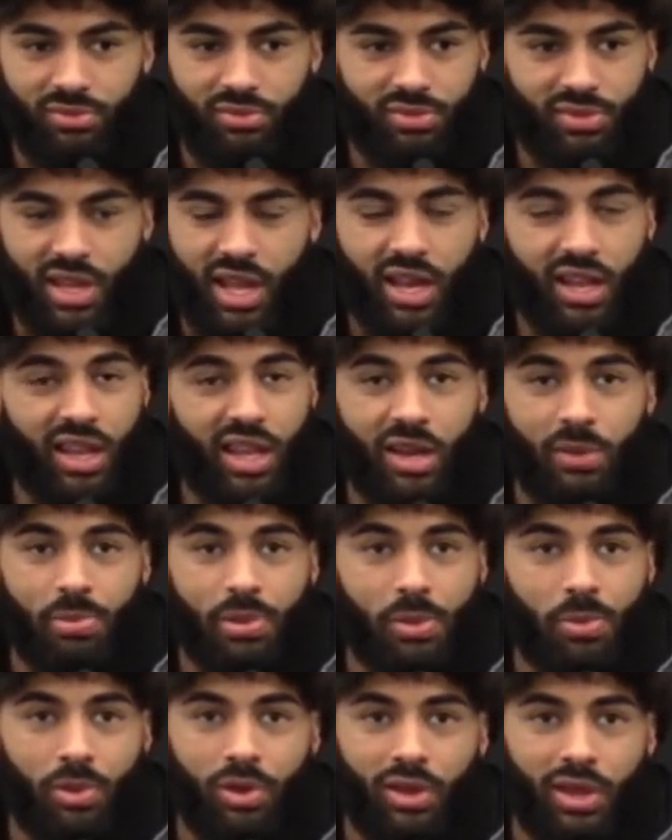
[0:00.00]
not a lot of
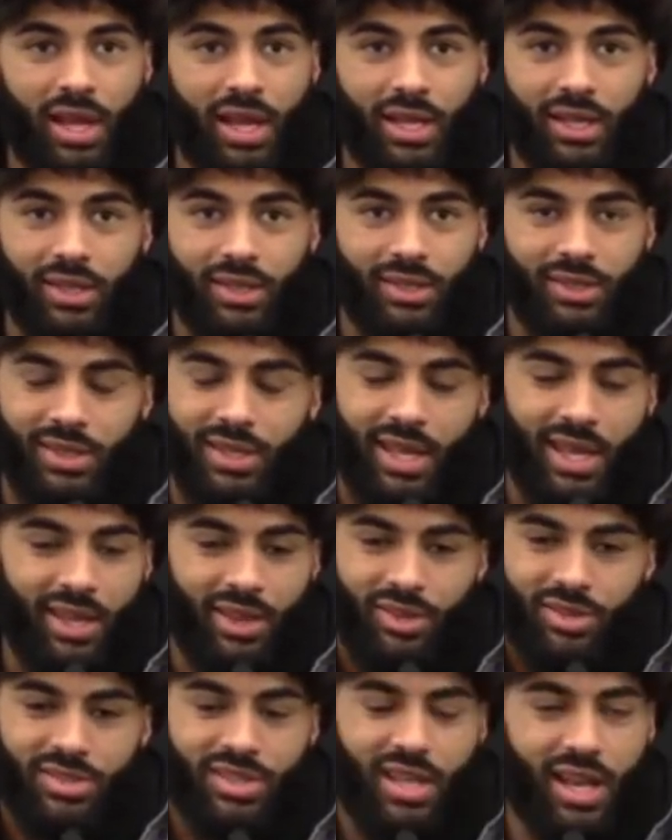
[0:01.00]
people are like, yeah,
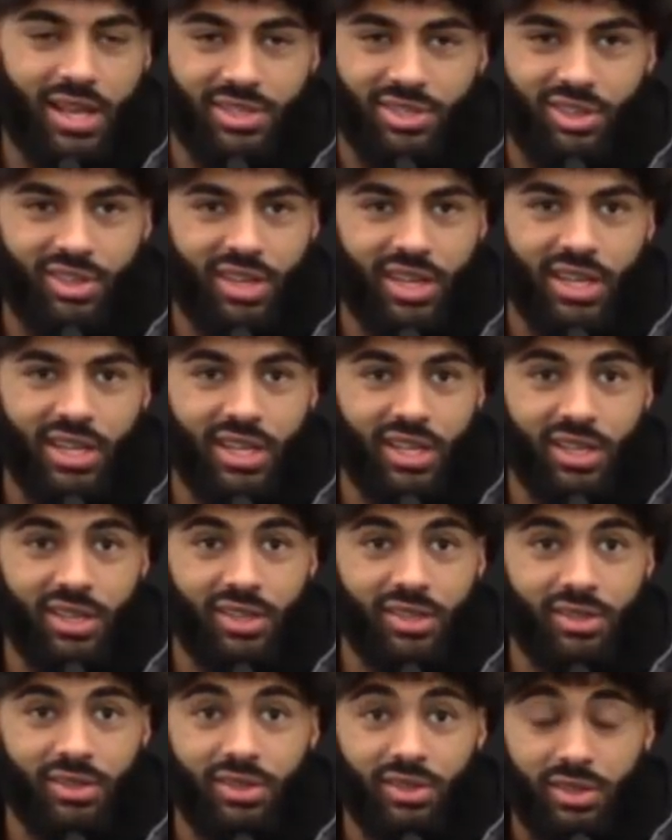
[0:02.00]
those guys aren't any
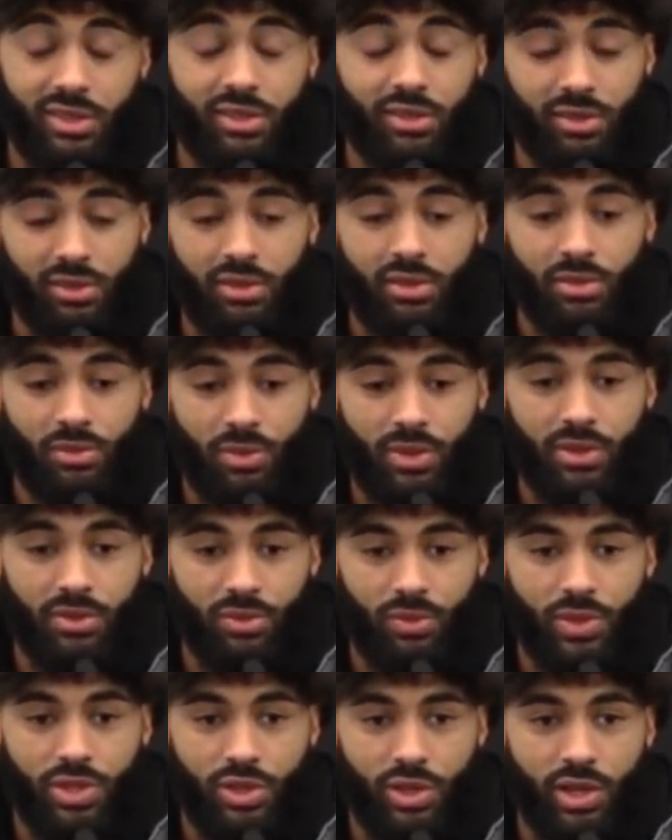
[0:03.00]
good.
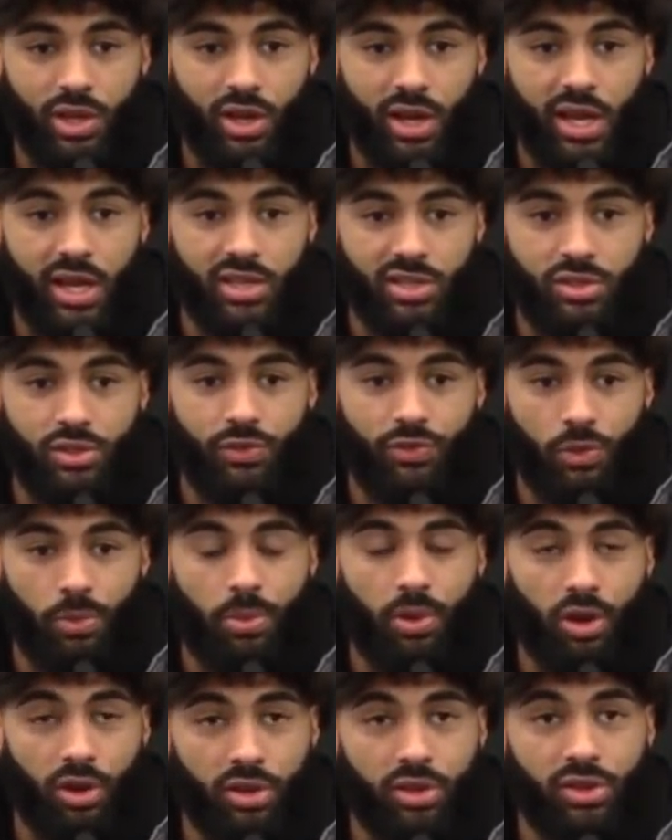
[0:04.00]
When you hear ASU
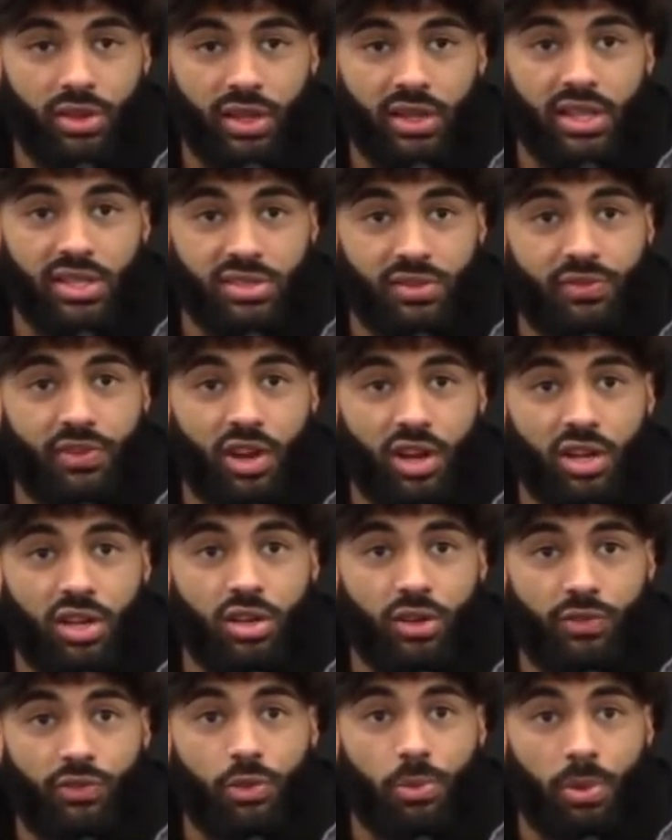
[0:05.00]
football, you think that's a very
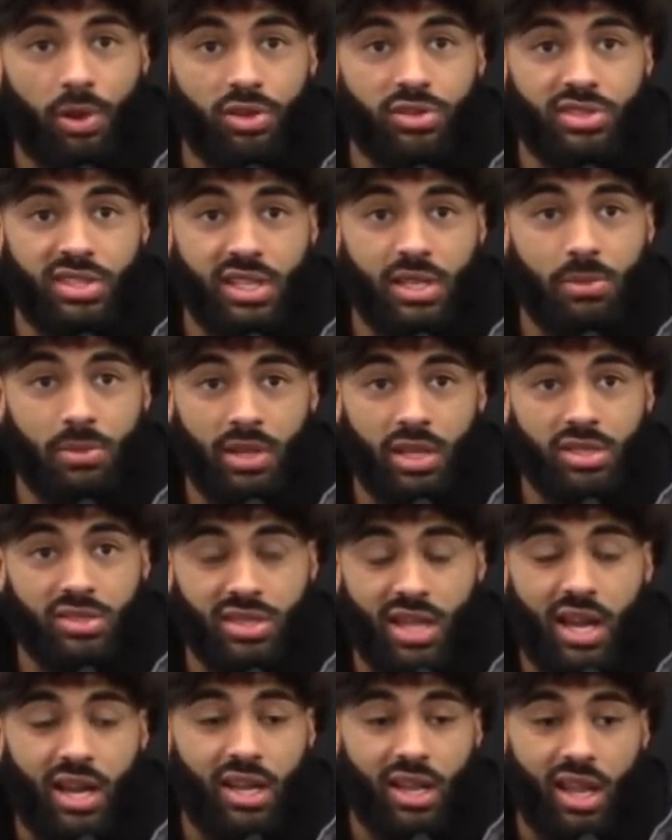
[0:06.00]
good football team. There's
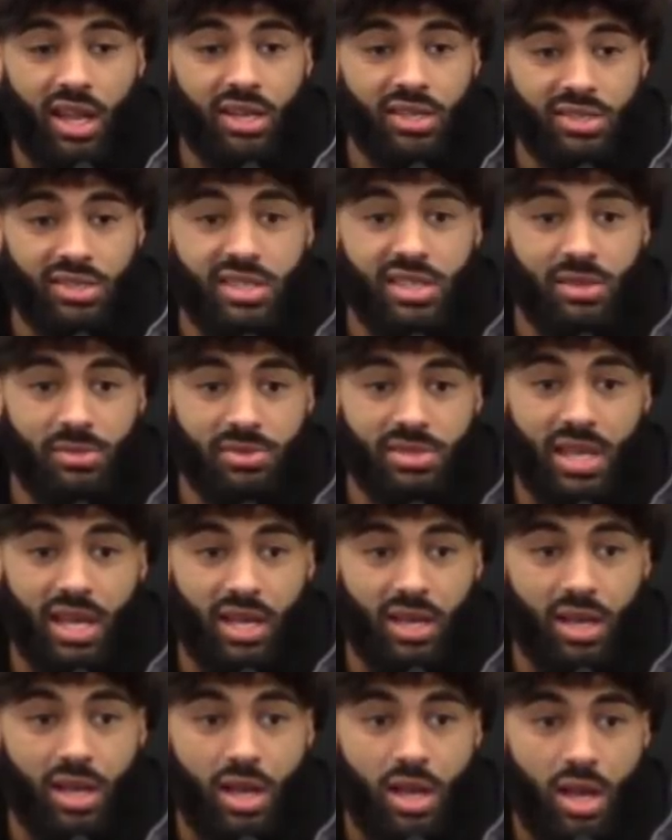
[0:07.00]
not a lot of teams
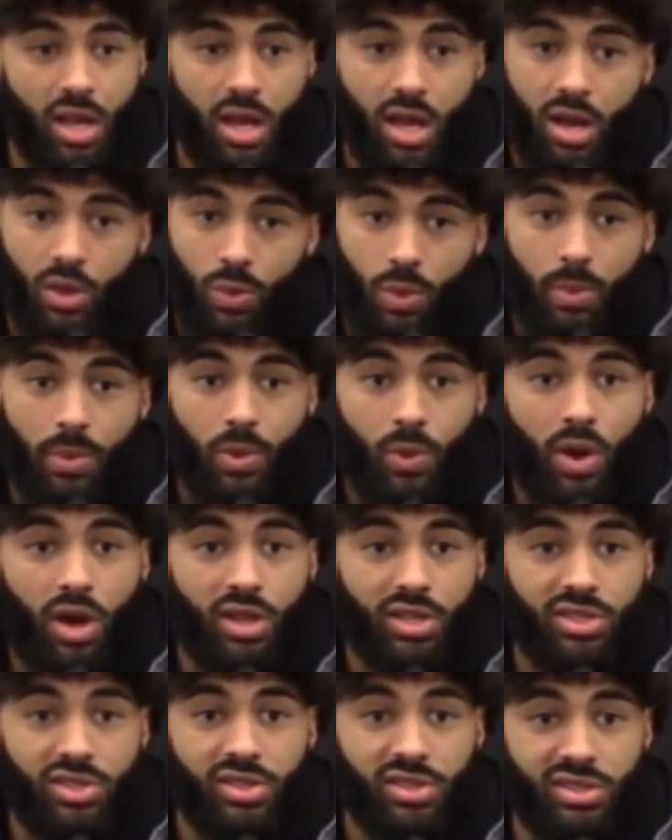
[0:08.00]
that when we
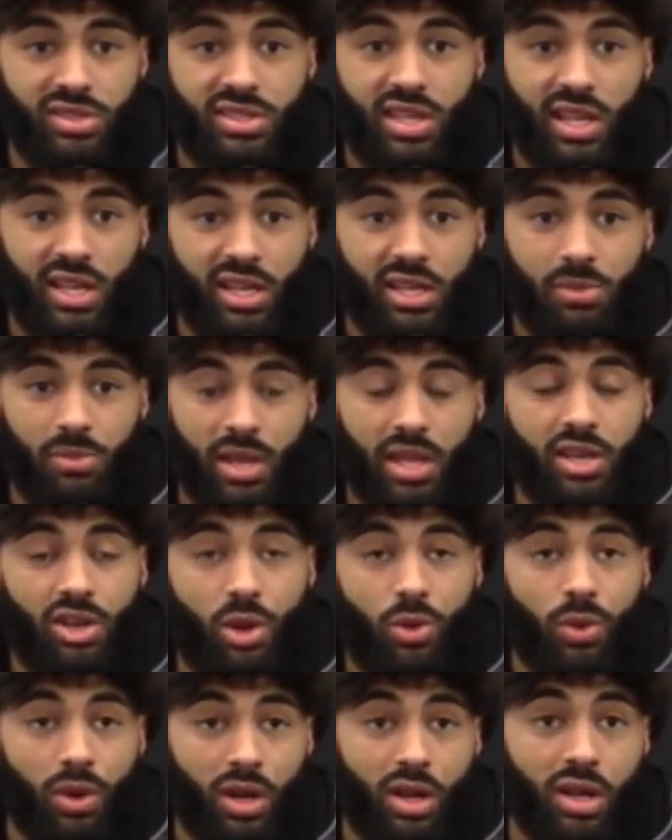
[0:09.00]
walk into a stadium, they know
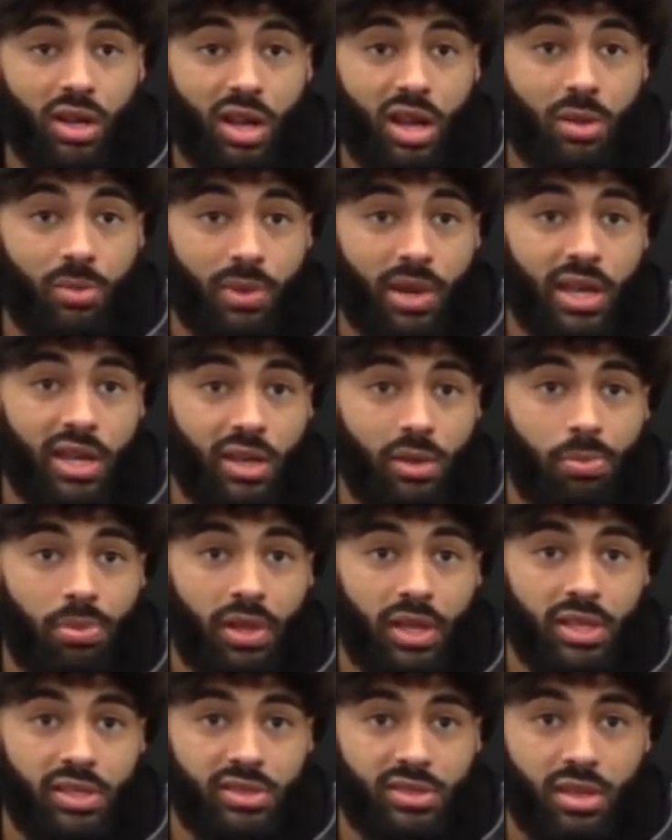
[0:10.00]
we're going to come ready to
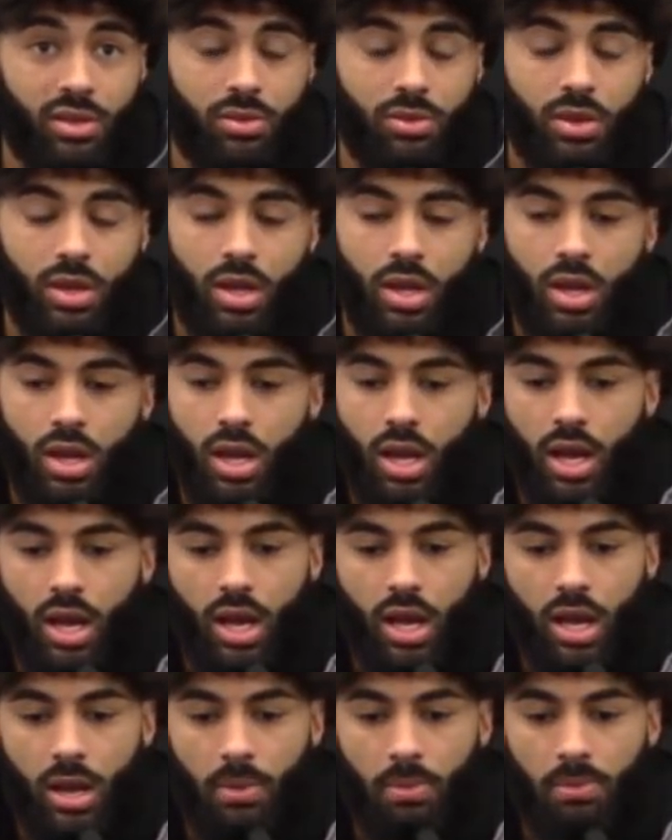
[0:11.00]
play. So
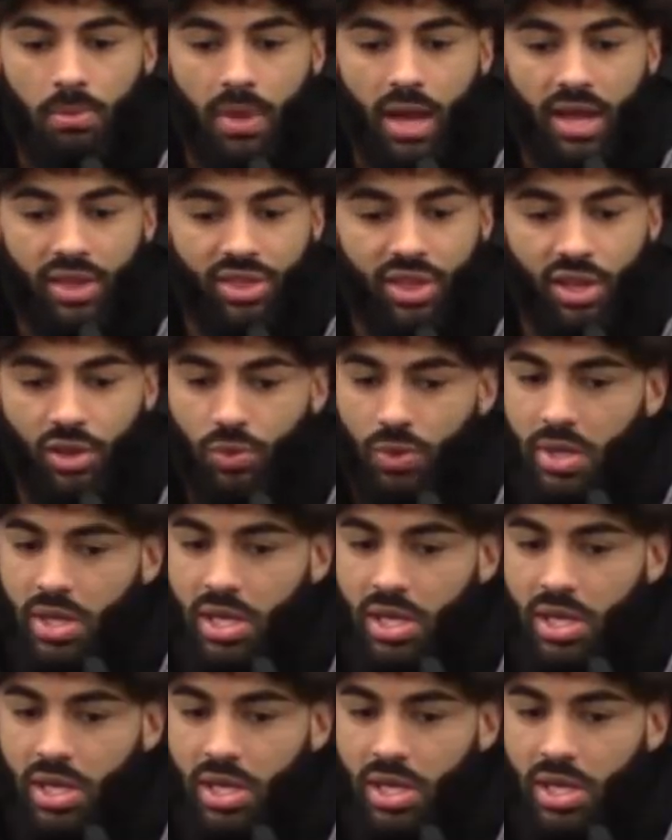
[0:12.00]
I think